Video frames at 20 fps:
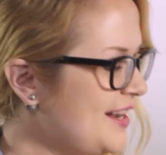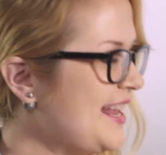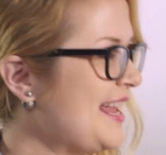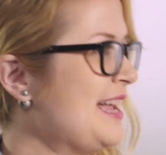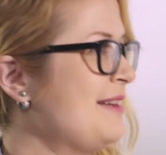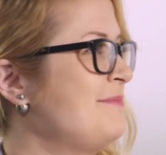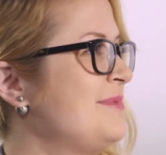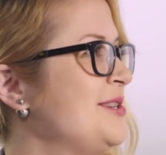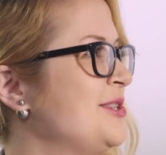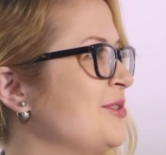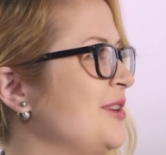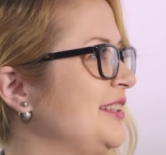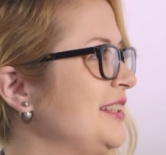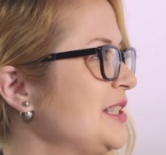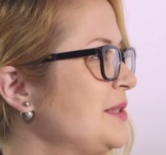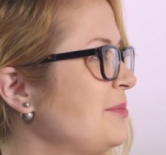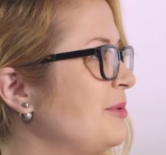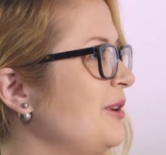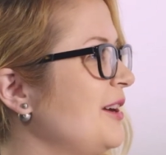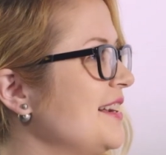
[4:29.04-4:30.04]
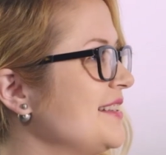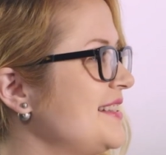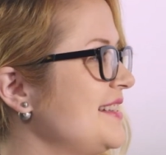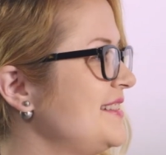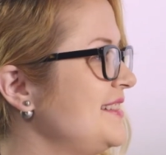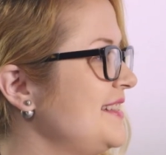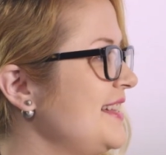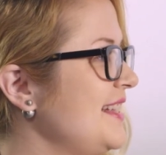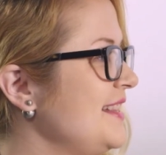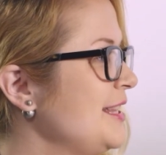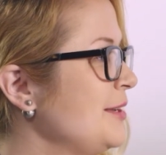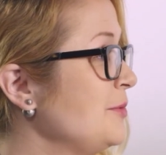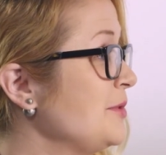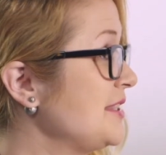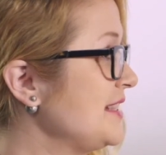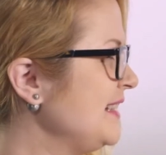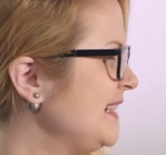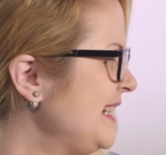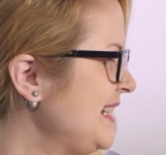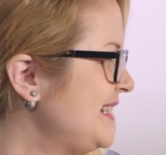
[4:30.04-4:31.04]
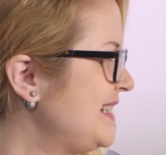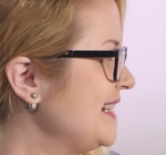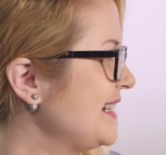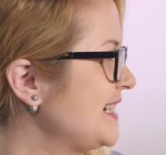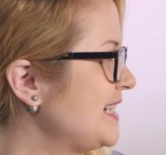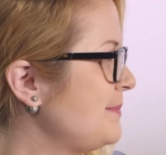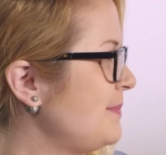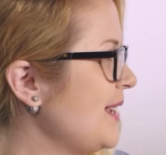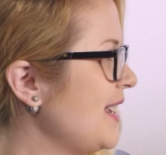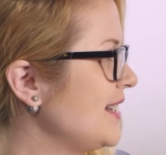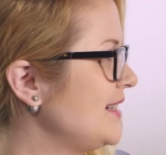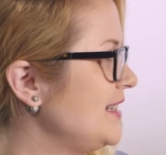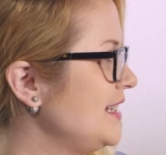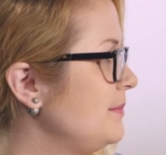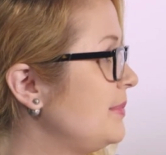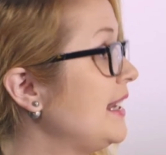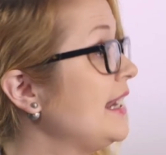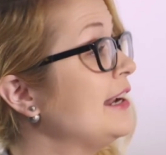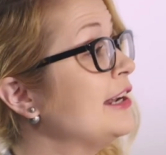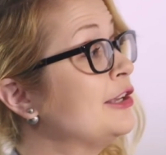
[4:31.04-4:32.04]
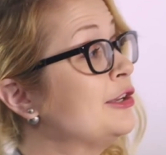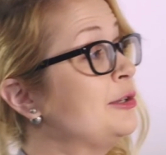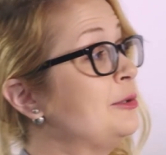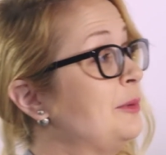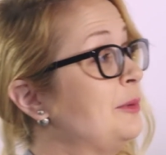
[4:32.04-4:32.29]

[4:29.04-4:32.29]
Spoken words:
happened during this process then that was least expected, but in a good